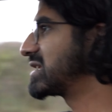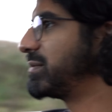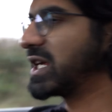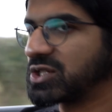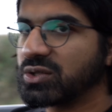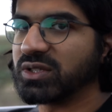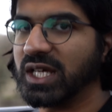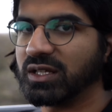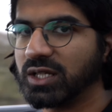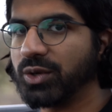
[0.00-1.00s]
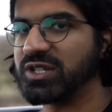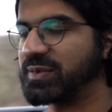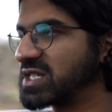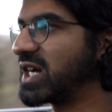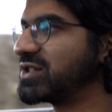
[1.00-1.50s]
to make sure that no one's
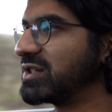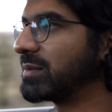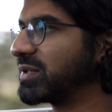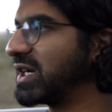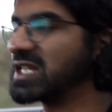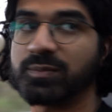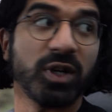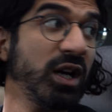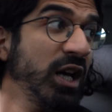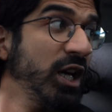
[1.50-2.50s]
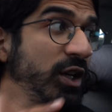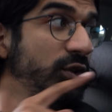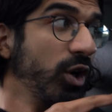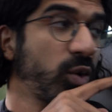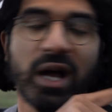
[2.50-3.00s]
beside you in your blind spot.
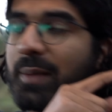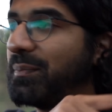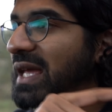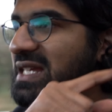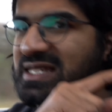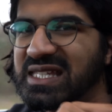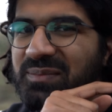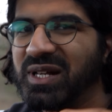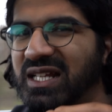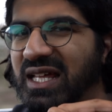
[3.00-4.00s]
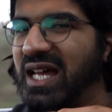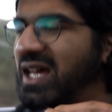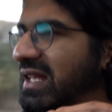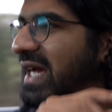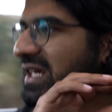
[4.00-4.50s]
Got quite a big C-pillar
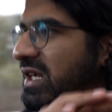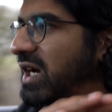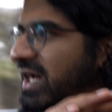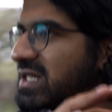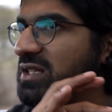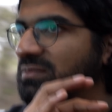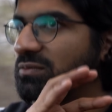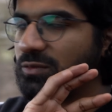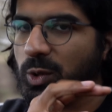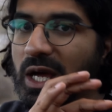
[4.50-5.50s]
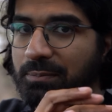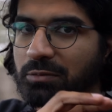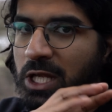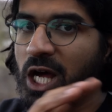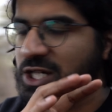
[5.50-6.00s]
there that can hide quite
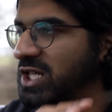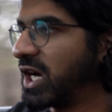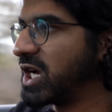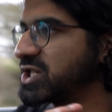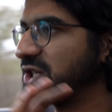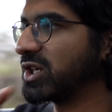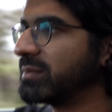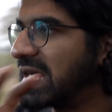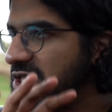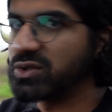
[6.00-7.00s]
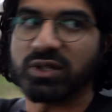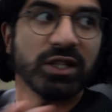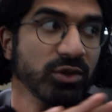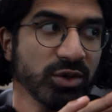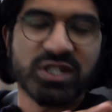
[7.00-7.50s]
large cars, so you've got to make sure that
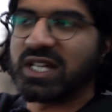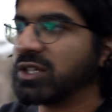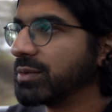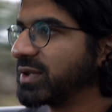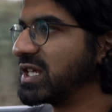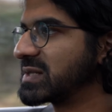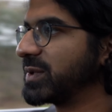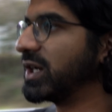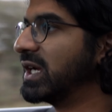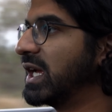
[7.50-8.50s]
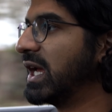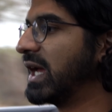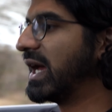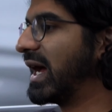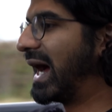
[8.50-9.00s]
you're always checking your blind spot.
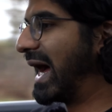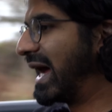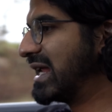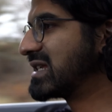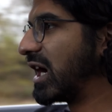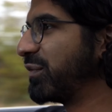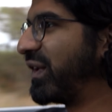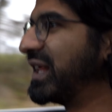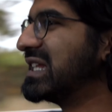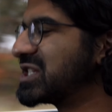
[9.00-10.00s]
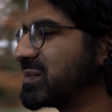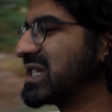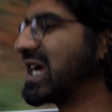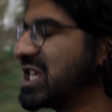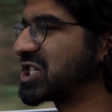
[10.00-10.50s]
And I find the
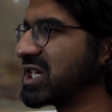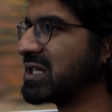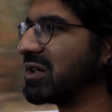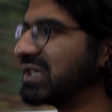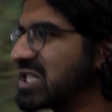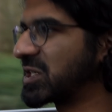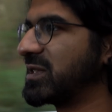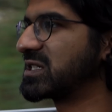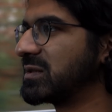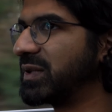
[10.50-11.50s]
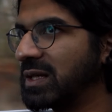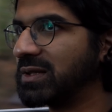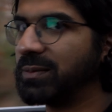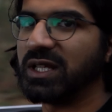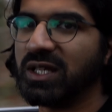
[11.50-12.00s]
instrumentation on this generation of
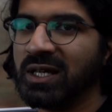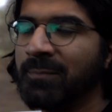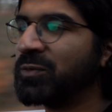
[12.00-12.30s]
BMW